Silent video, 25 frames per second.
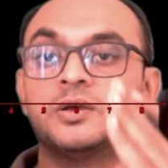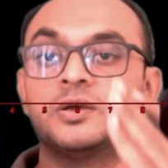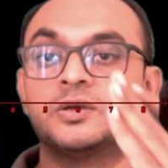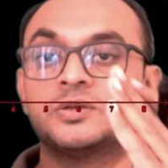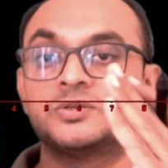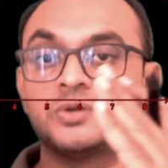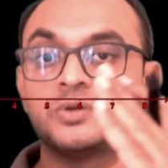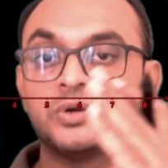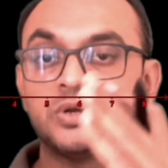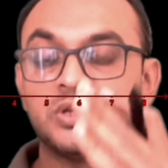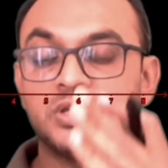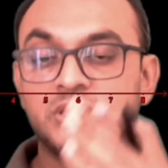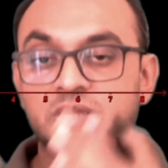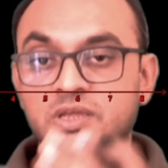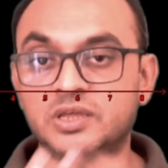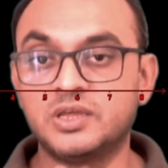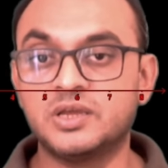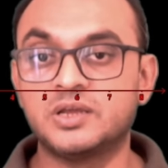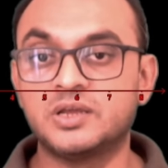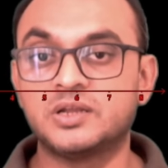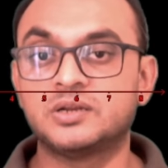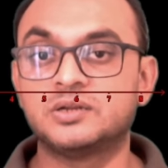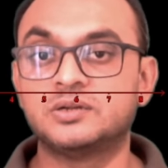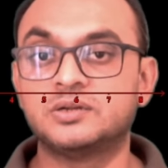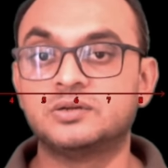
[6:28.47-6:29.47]
So
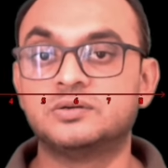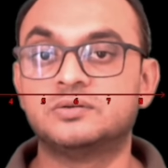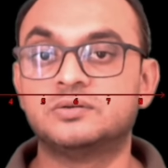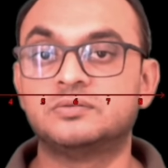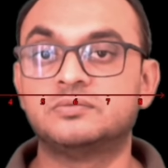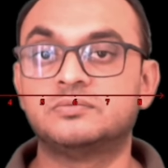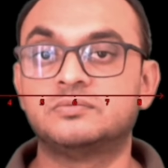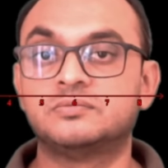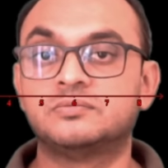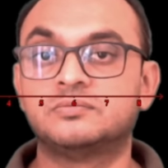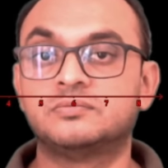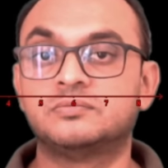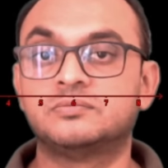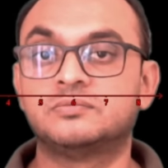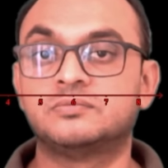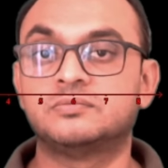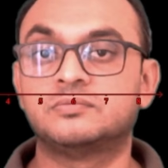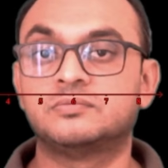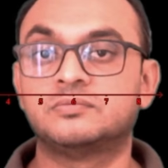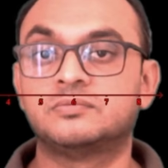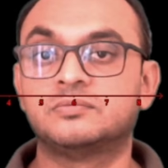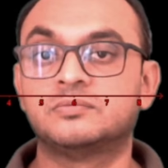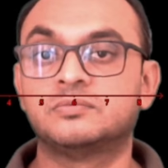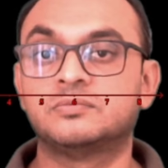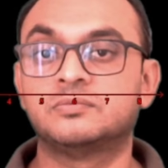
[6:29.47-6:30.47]
here
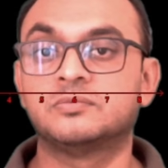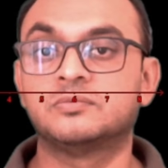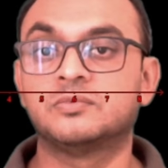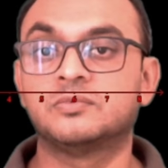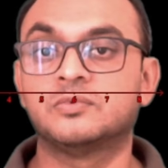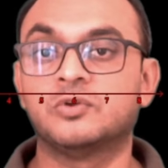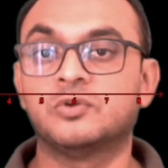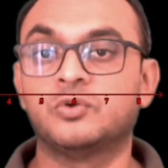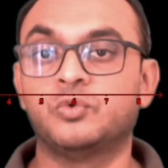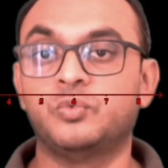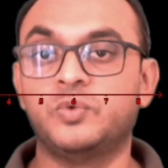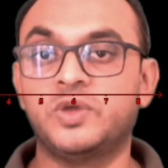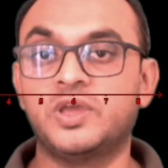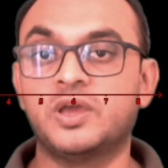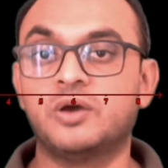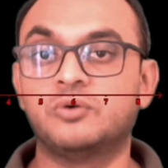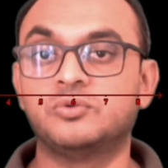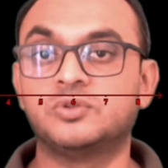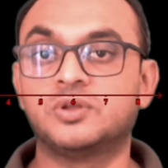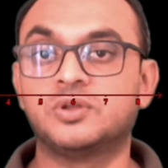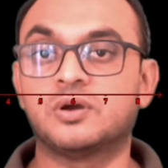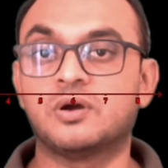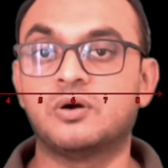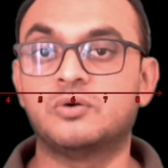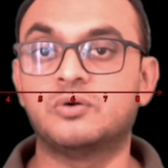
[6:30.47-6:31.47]
we
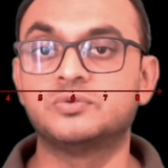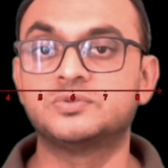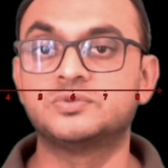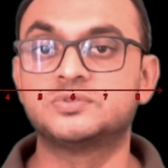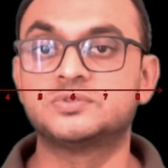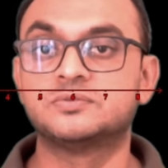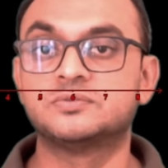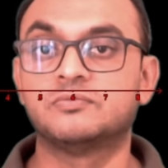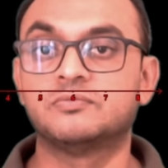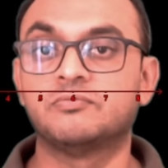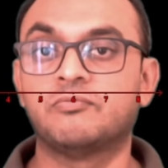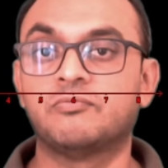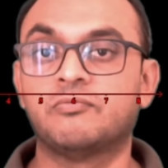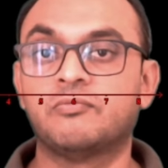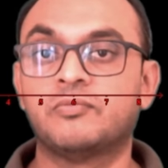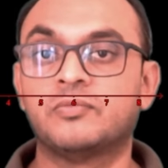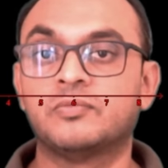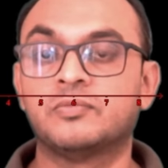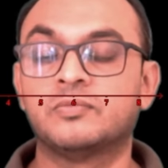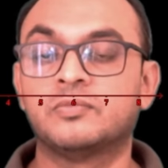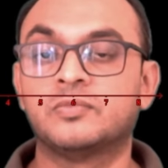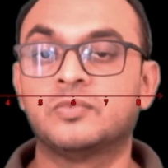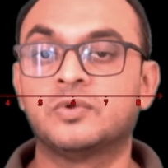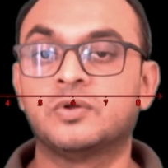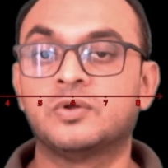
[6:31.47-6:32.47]
have the curves.
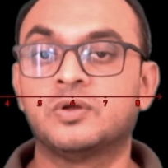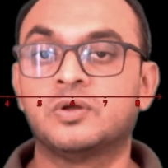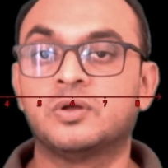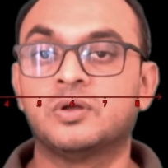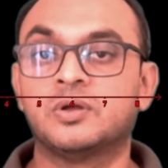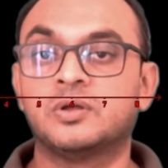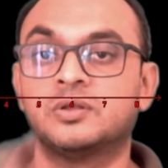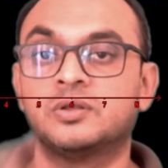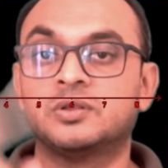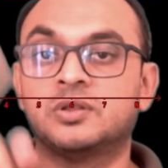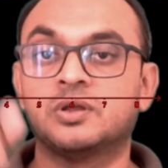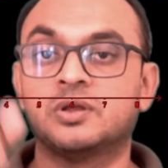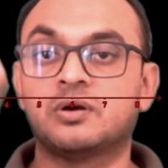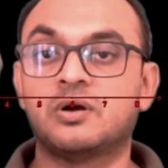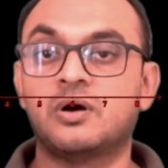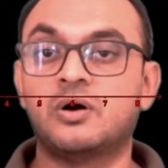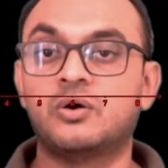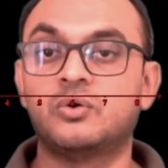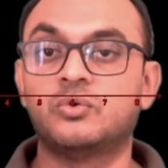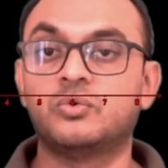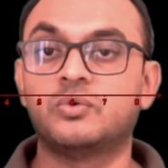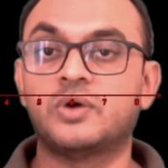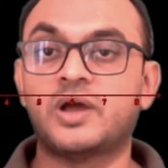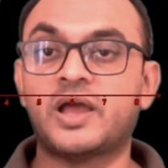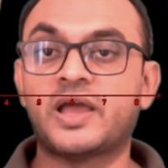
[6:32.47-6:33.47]
The
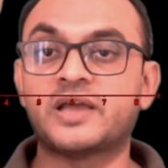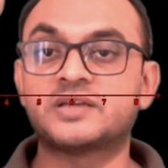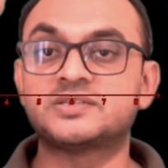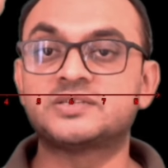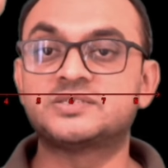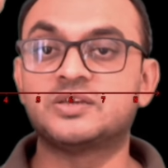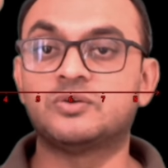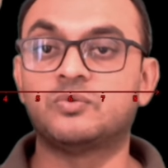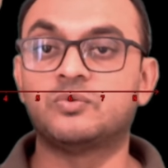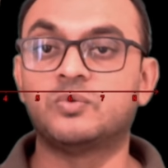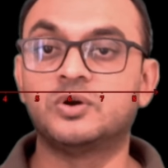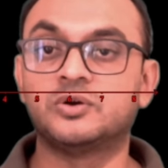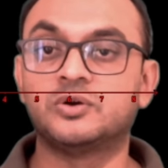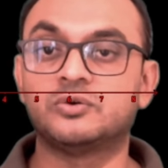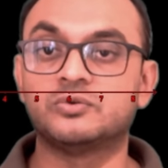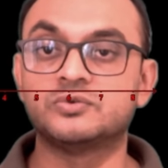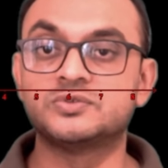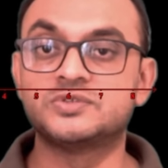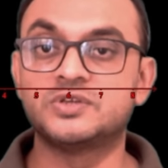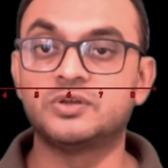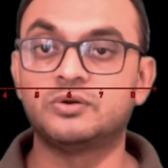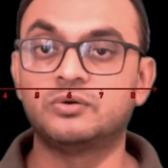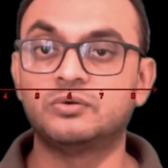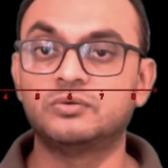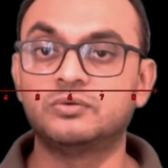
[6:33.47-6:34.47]
curve x equal to
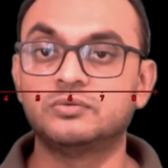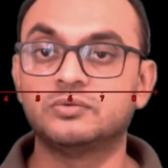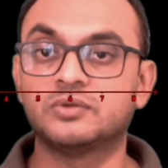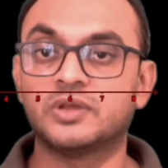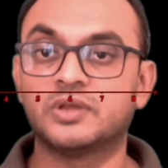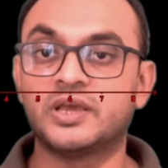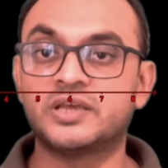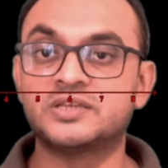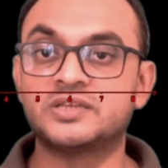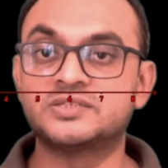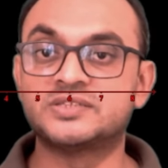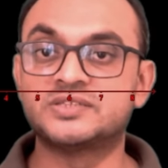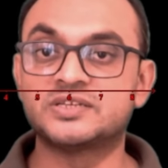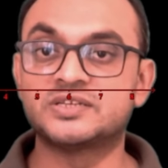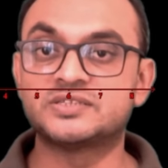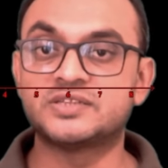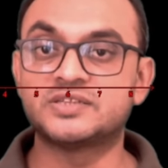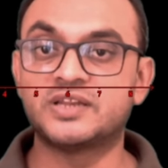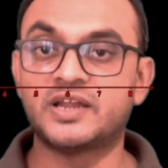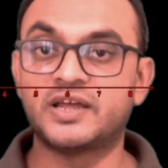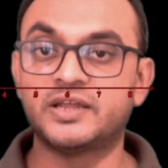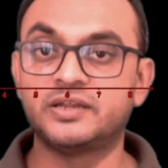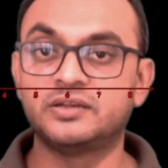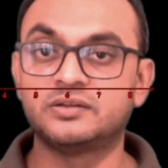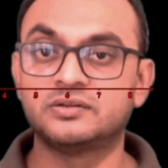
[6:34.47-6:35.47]
0 is this
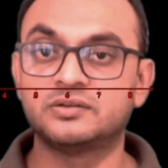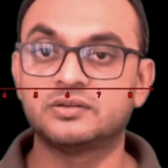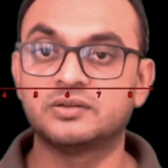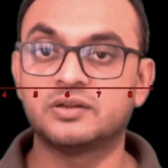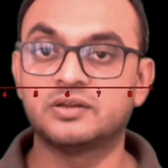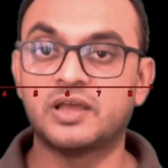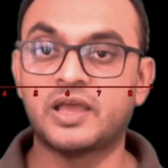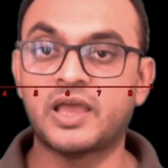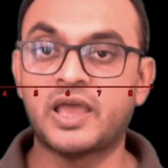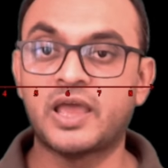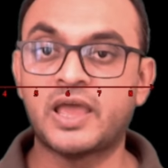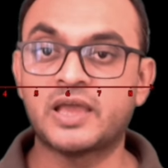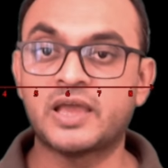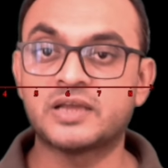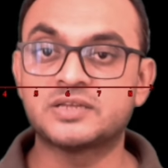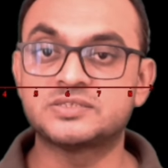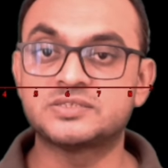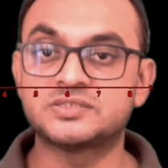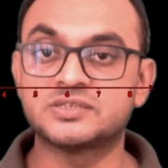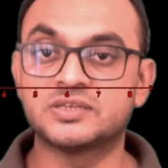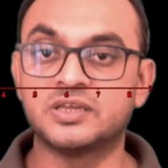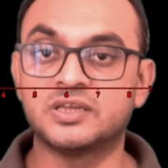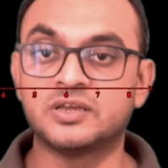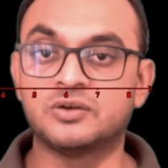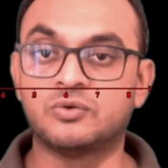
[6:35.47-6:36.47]
line,
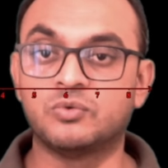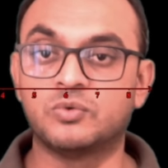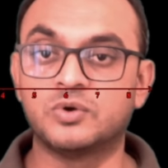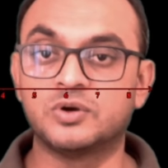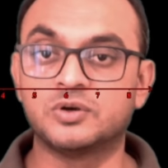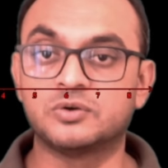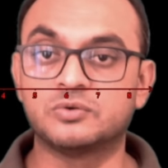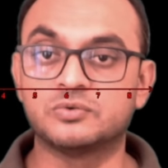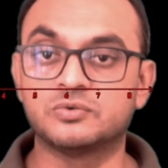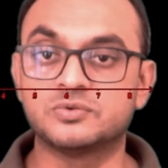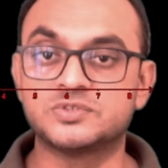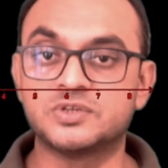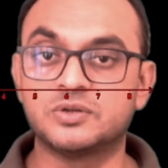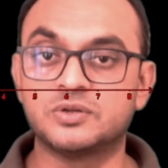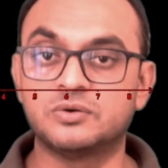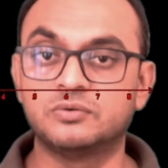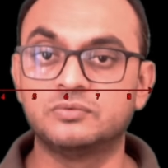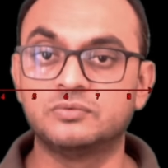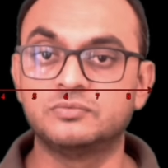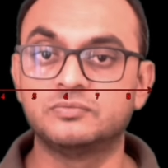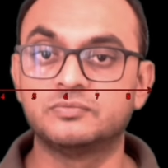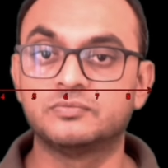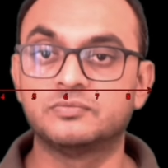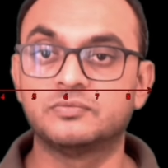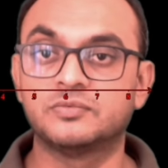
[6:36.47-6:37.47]
x equal to
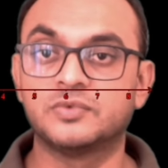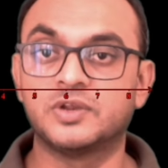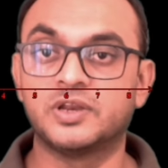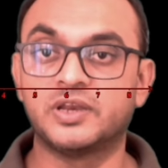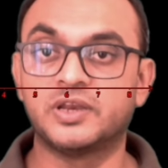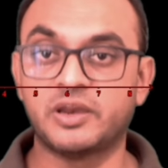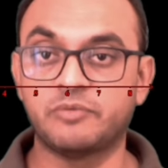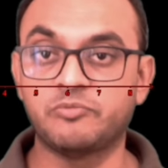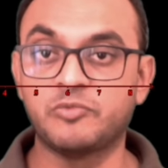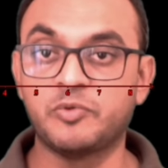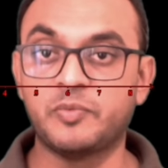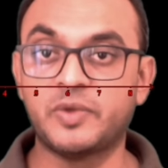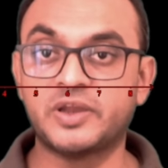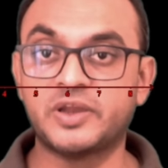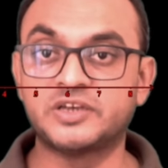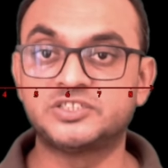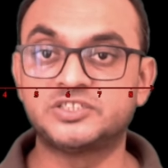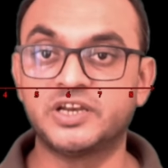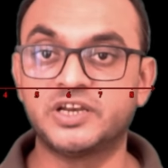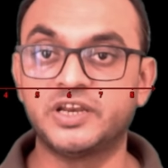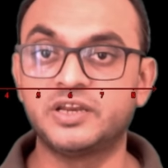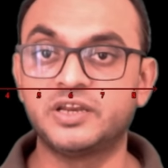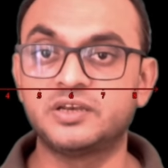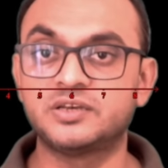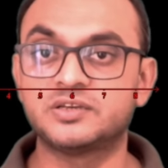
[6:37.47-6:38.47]
0. Let me
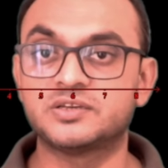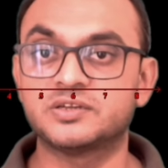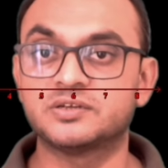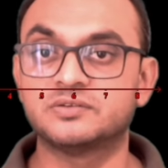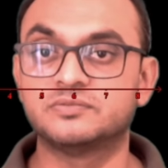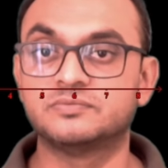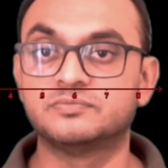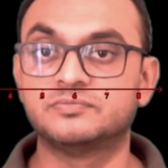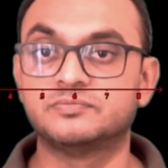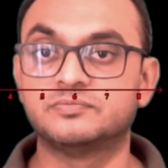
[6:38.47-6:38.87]
mention it.